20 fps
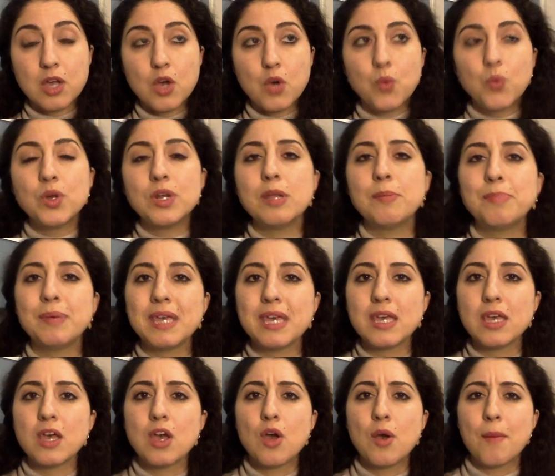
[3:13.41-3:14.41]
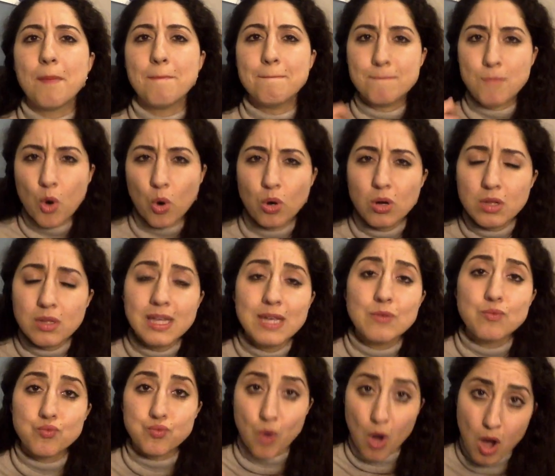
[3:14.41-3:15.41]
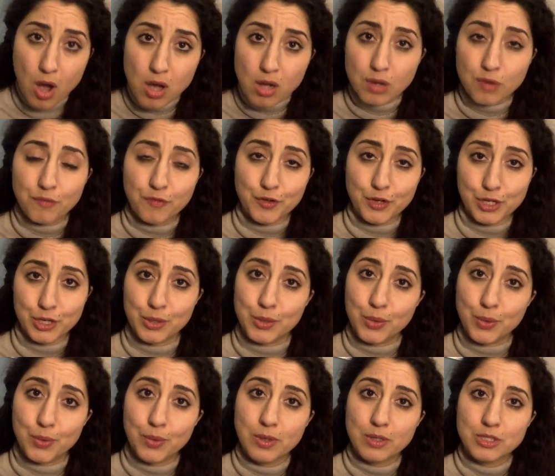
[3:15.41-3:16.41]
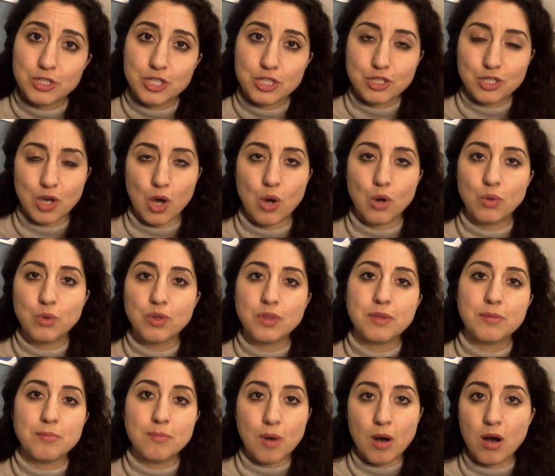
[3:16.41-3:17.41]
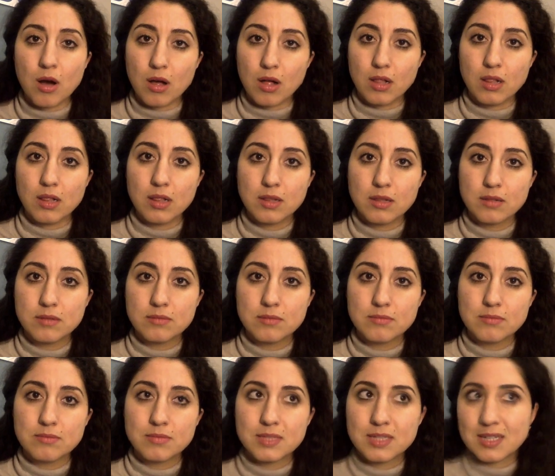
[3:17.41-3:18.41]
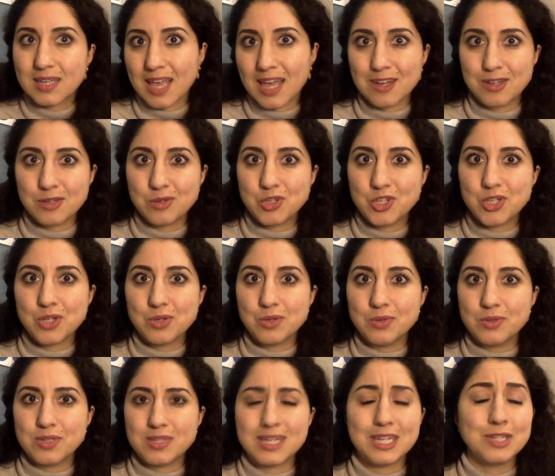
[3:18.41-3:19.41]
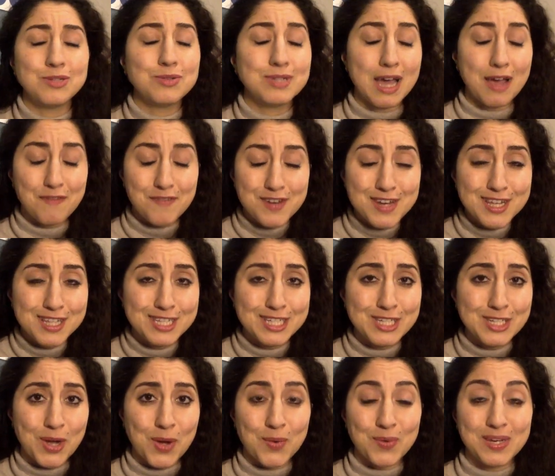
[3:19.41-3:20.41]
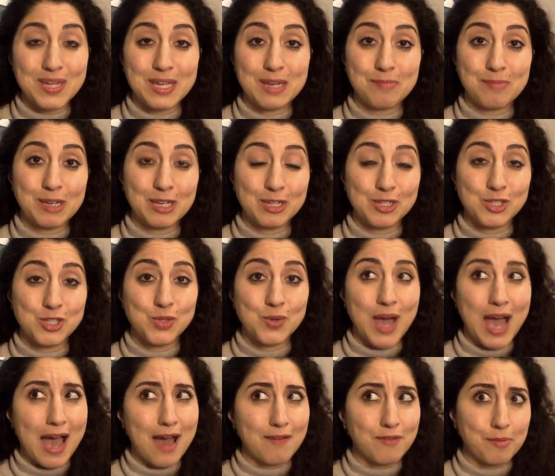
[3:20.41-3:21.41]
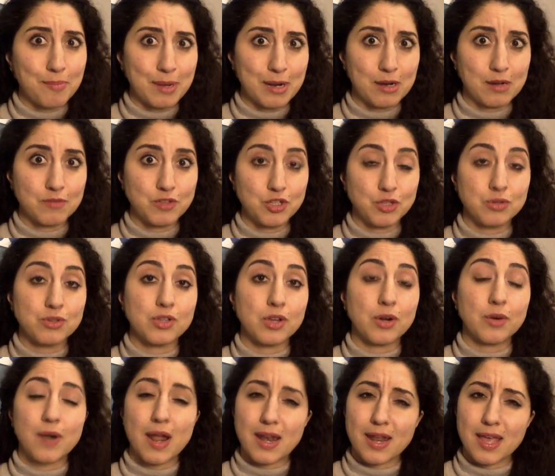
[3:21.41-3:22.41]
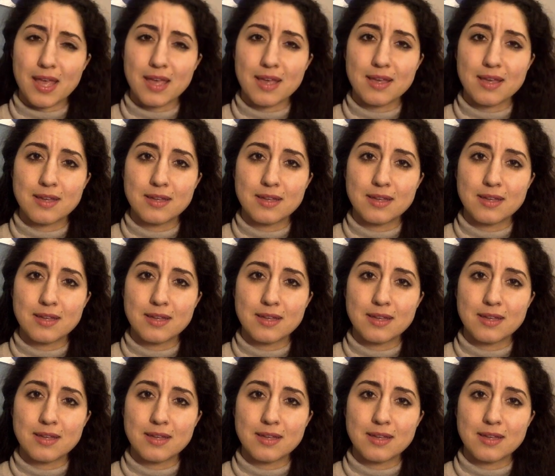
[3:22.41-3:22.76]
Would it be morally wrong for you to go to the mall to get new shoes that you definitely don't need because you have a pair of shoes already?